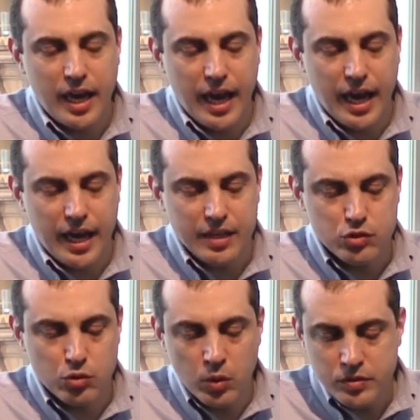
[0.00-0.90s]

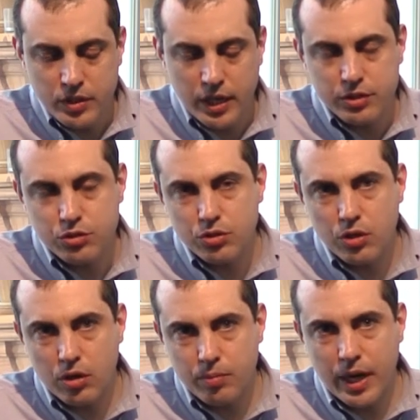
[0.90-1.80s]
And the one thing I do
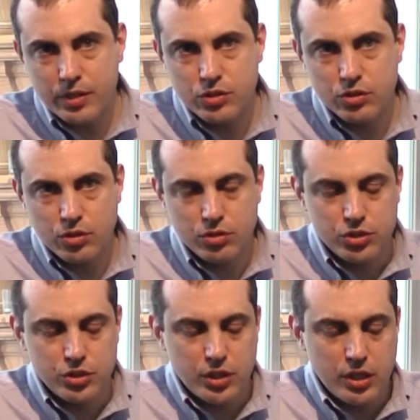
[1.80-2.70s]
know about
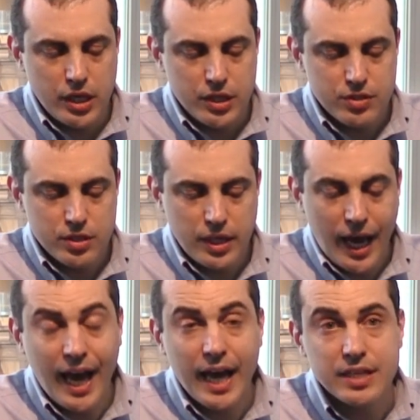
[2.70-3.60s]
Satoshi is that
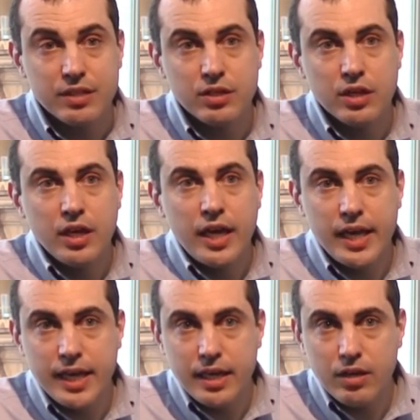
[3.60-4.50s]
had
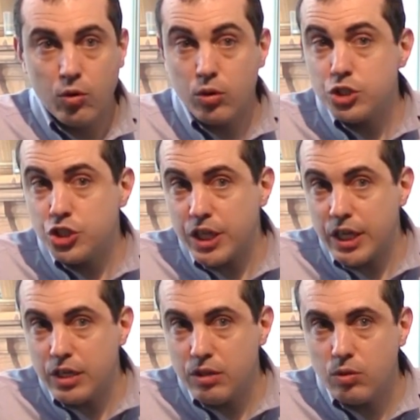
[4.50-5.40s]
he or
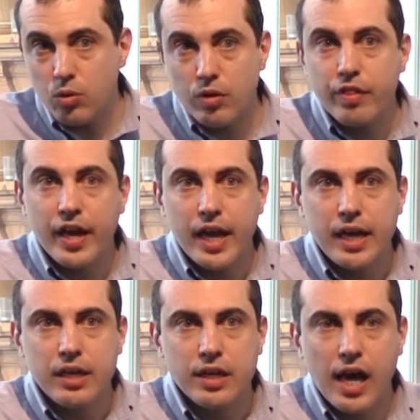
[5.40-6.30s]
she or
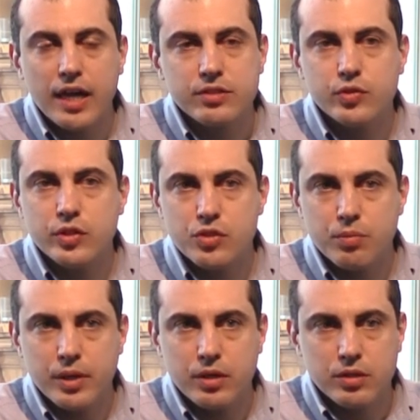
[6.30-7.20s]
they not
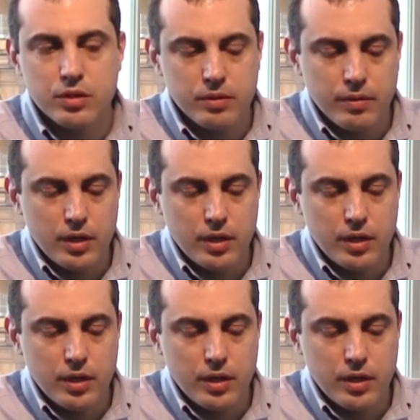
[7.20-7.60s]
disappeared,